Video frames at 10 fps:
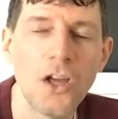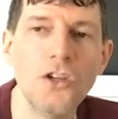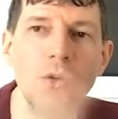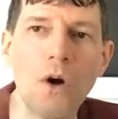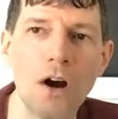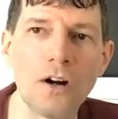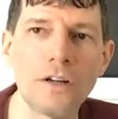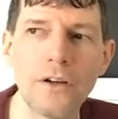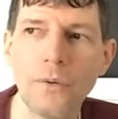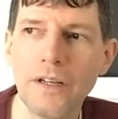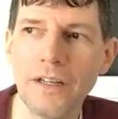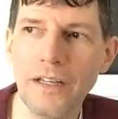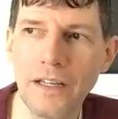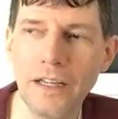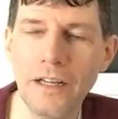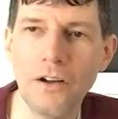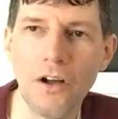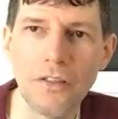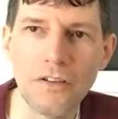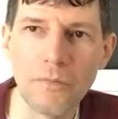you aren't going to need
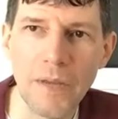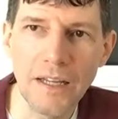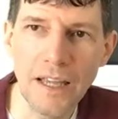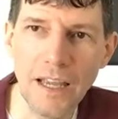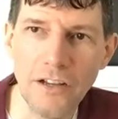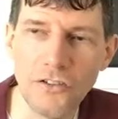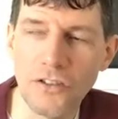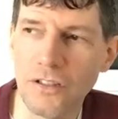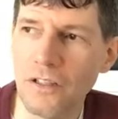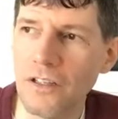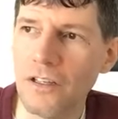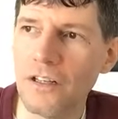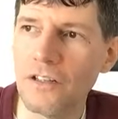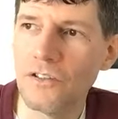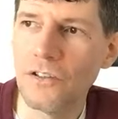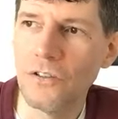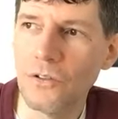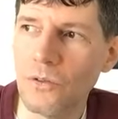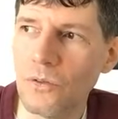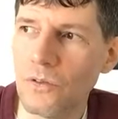all this medication
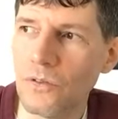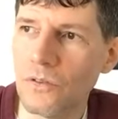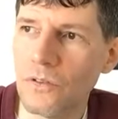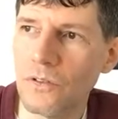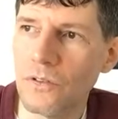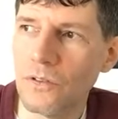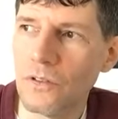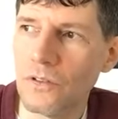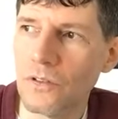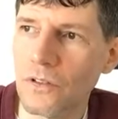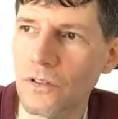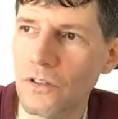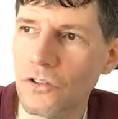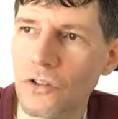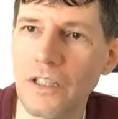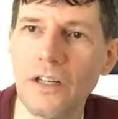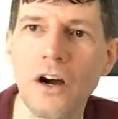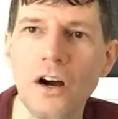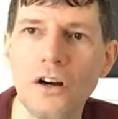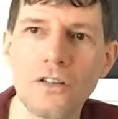to treat a
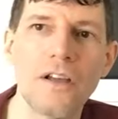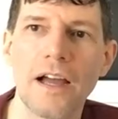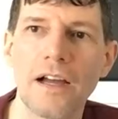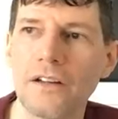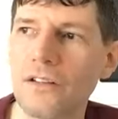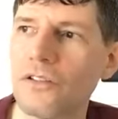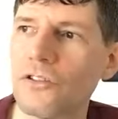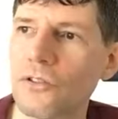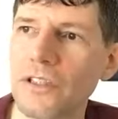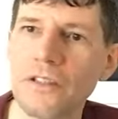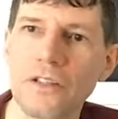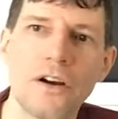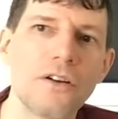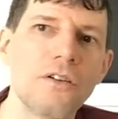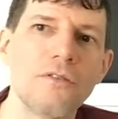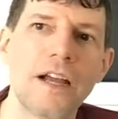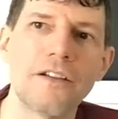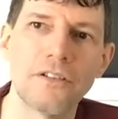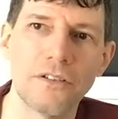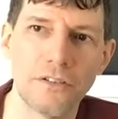heart attack or treat the
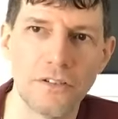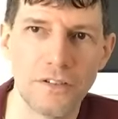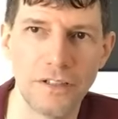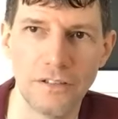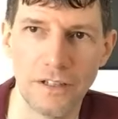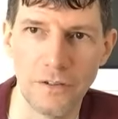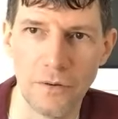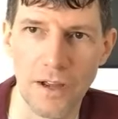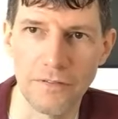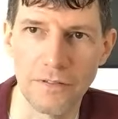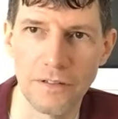cardiovascular disease that you have.